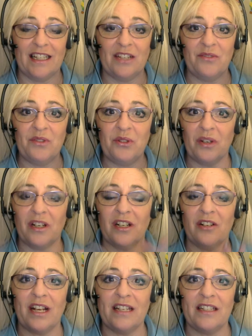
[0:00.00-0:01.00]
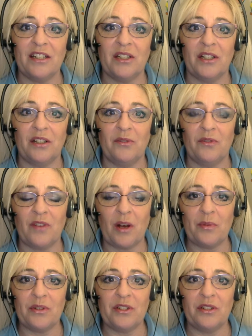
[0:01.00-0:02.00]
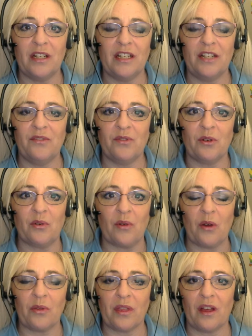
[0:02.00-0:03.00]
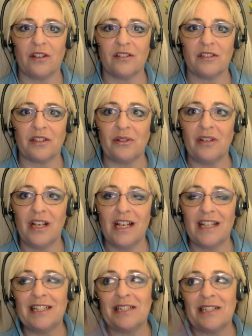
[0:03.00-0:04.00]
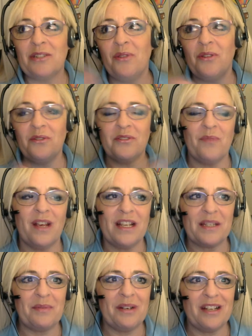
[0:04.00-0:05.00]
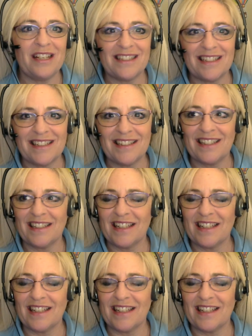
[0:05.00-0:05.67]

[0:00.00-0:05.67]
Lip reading: gives you a great deal of opportunity for growth also. So those are my experiences